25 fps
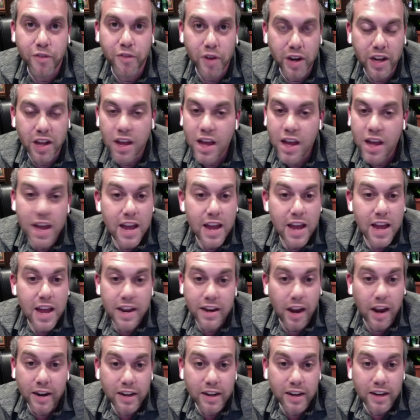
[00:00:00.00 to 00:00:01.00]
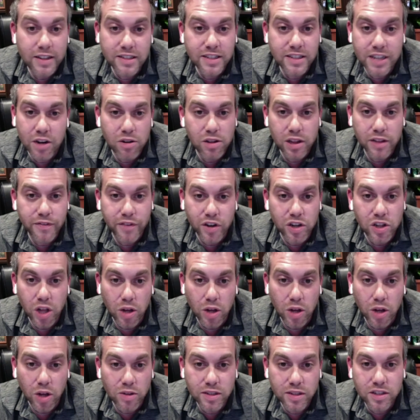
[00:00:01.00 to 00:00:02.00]
Not necessarily for closings,
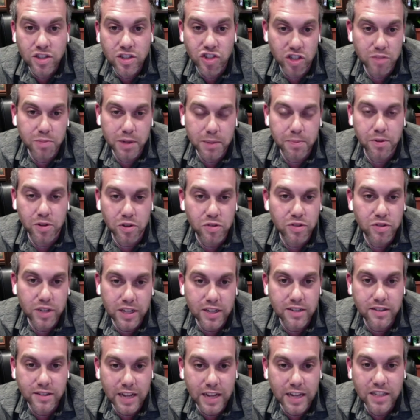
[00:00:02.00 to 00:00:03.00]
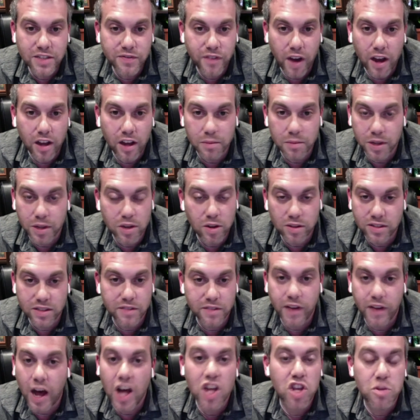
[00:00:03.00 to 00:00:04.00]
just people who need estates filed, because the
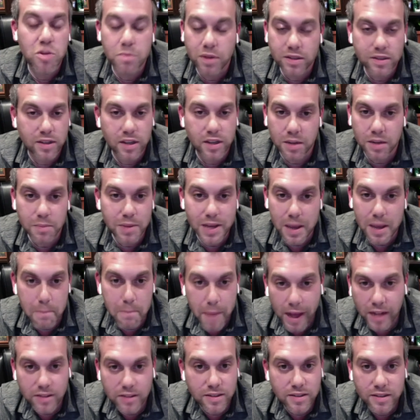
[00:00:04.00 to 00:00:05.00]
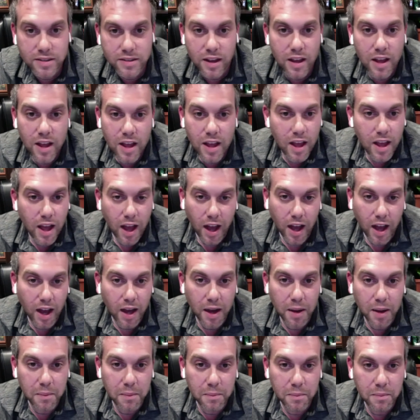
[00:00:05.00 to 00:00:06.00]
volume is going to be immense.
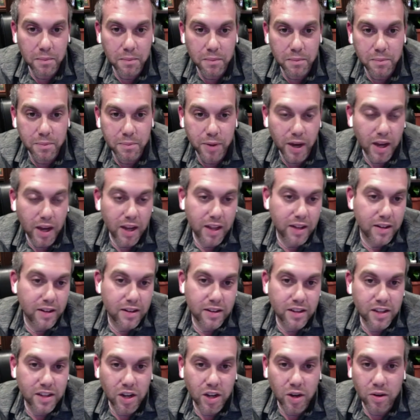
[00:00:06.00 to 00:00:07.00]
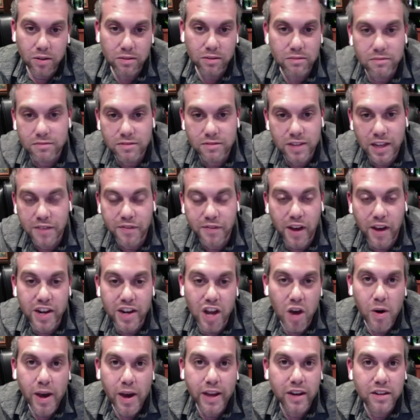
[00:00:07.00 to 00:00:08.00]
But if I
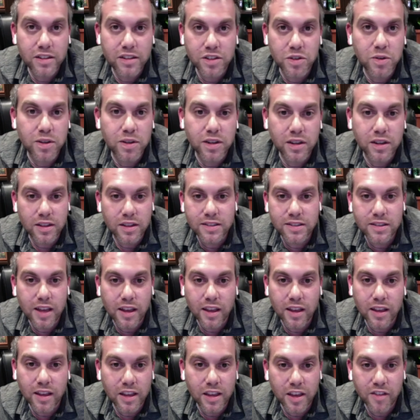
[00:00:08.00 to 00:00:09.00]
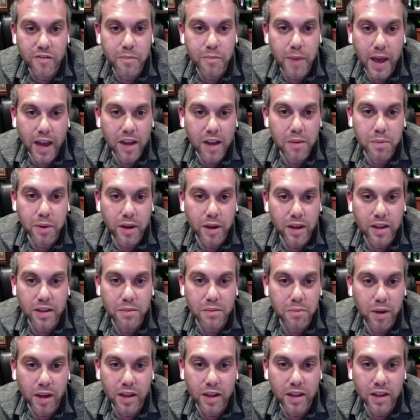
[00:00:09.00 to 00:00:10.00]
know how to do it, at I can give back
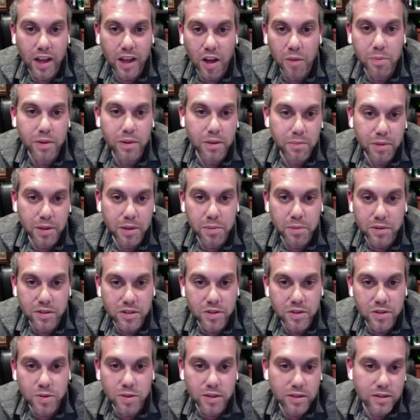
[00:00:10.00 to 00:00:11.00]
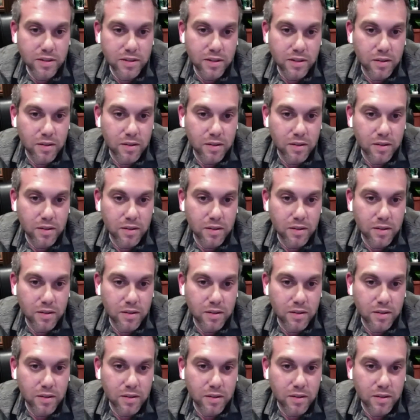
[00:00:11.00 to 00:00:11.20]
by helping people do it. So